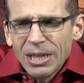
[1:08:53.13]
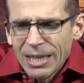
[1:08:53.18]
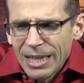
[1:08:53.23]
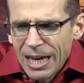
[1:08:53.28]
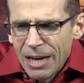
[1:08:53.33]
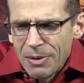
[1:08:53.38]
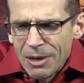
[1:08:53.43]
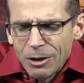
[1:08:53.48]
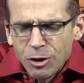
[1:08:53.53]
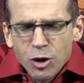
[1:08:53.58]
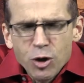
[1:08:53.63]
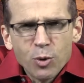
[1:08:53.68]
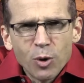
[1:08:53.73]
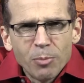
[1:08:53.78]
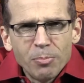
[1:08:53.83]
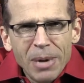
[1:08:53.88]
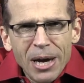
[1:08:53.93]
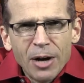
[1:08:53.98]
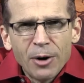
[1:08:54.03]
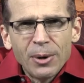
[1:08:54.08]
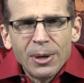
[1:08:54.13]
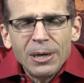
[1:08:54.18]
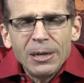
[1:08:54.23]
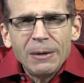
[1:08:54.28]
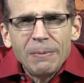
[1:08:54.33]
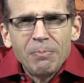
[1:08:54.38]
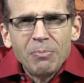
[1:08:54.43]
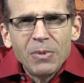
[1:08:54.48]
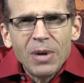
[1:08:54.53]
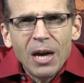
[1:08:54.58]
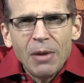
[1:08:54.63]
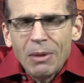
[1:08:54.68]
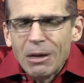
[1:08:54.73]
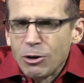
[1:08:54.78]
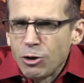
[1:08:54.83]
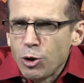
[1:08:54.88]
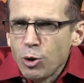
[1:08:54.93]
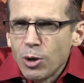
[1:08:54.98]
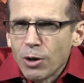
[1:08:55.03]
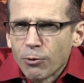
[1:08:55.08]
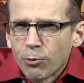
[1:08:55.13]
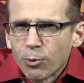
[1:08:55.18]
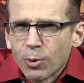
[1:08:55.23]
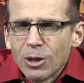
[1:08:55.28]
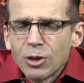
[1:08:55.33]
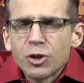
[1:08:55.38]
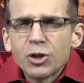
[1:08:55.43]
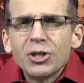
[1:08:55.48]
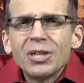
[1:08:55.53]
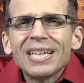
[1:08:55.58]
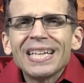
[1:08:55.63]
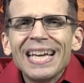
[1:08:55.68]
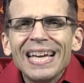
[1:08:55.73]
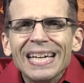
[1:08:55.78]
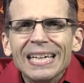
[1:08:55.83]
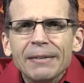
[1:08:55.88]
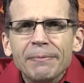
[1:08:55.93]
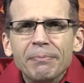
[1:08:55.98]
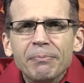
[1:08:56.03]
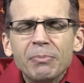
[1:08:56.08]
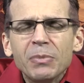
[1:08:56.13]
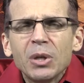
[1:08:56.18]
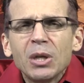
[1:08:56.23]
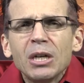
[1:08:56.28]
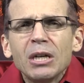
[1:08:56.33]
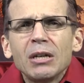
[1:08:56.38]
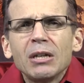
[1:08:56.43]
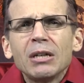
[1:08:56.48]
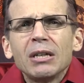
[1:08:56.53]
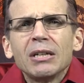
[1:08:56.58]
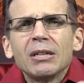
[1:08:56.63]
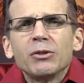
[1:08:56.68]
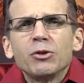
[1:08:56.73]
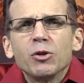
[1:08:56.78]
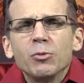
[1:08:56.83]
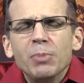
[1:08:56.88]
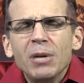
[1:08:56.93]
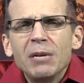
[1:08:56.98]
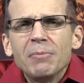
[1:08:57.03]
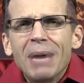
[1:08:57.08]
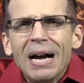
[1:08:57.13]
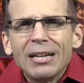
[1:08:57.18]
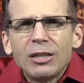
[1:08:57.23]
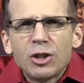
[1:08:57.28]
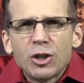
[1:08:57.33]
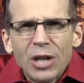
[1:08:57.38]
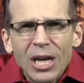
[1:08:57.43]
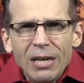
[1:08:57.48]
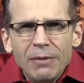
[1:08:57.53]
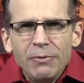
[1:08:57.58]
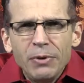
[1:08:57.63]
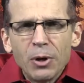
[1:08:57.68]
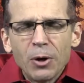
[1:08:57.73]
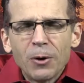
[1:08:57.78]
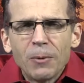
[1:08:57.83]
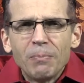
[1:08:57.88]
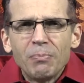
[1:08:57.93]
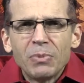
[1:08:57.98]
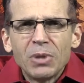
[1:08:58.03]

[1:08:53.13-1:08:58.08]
and that you were buried and that you have risen again to be my Savior.